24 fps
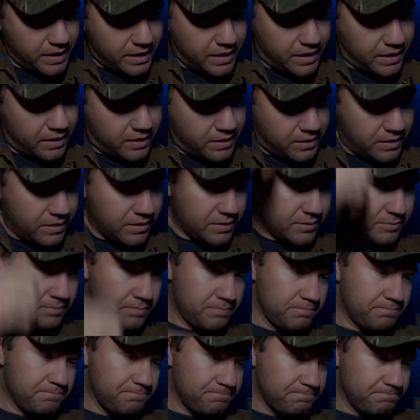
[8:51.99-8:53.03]

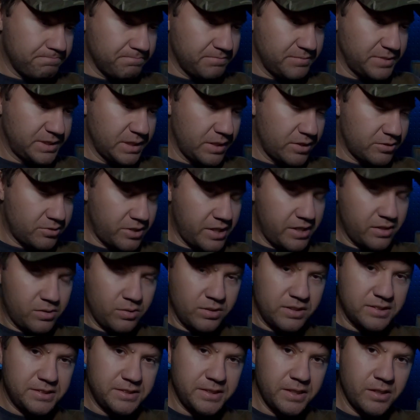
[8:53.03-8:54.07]
So the
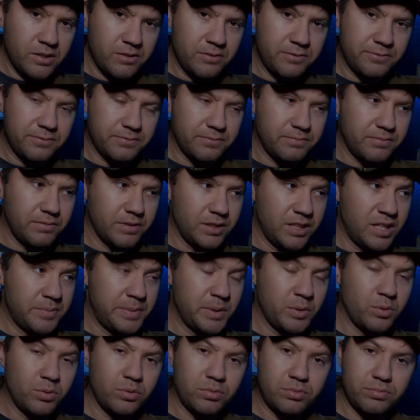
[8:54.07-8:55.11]
reticle itself, a lot of
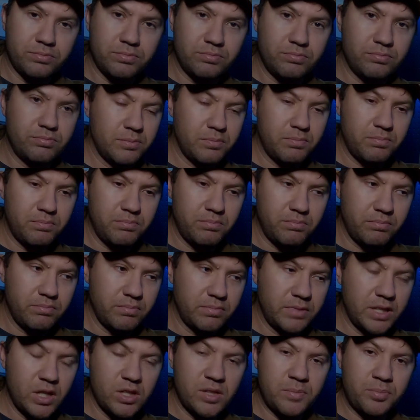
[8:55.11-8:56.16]
people
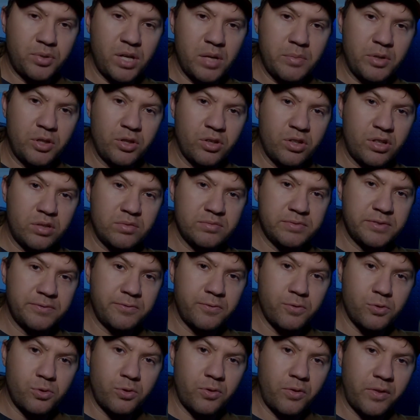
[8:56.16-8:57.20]
go to Primary Arms
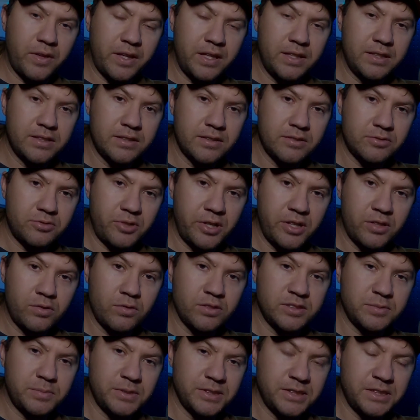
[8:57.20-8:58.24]
for the
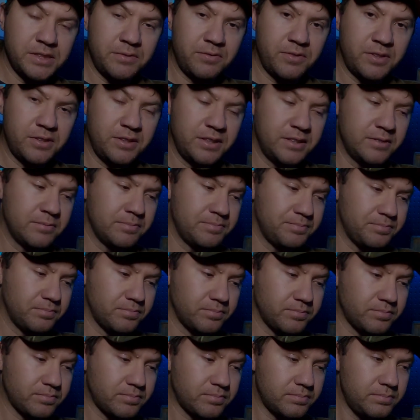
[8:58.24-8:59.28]
reticle specifically,
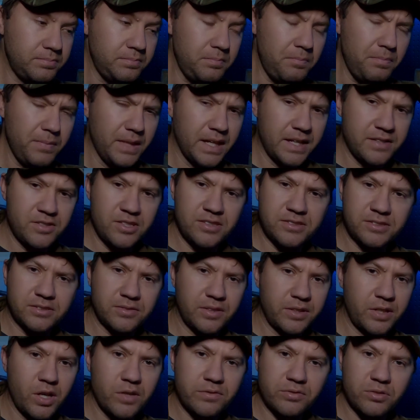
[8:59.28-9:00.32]
and just
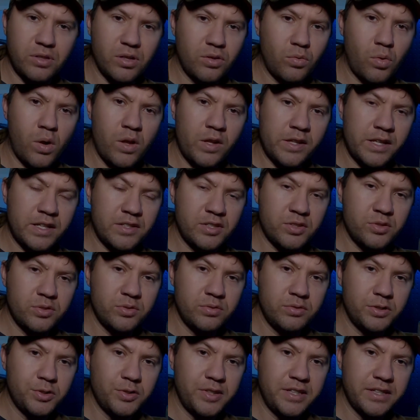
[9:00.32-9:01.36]
the overall quality
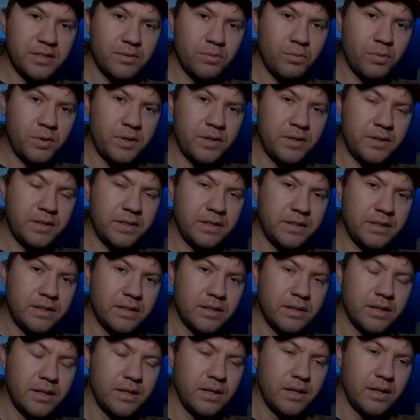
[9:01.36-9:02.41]
that you get with the
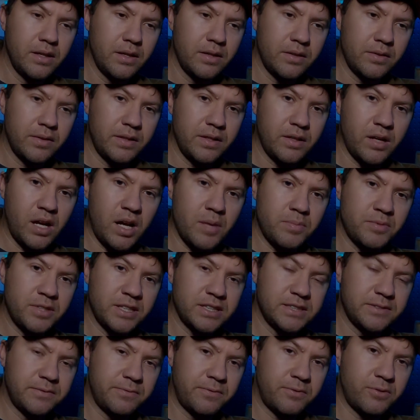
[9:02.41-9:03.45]

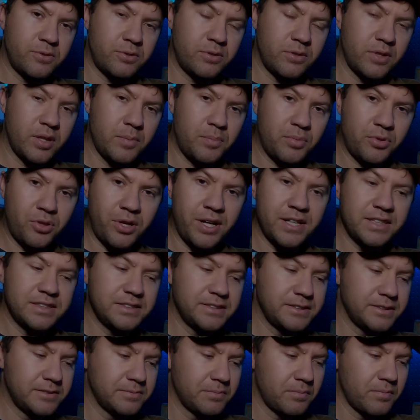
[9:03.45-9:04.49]
optics for the
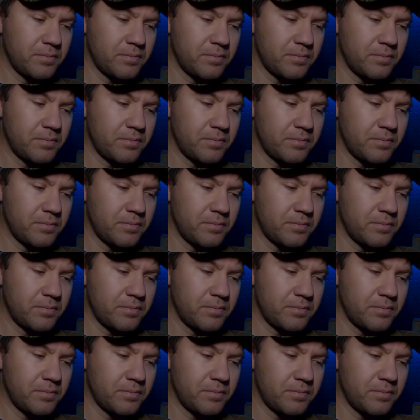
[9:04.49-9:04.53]
price.